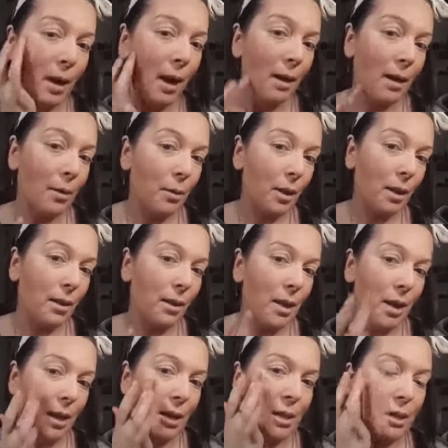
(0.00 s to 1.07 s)
And I think
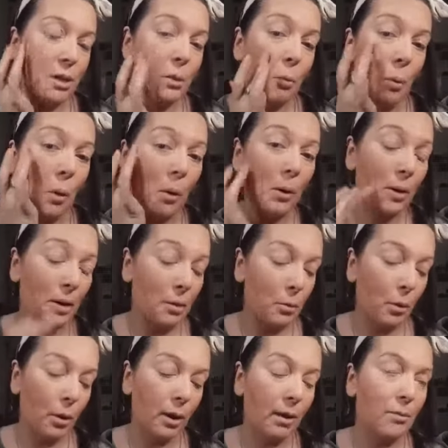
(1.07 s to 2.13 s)
this is
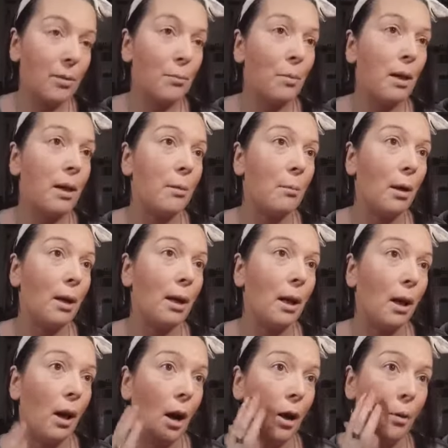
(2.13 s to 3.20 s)
what gives me my
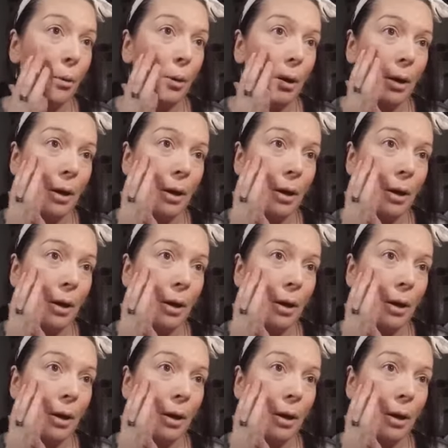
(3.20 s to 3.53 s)
glow,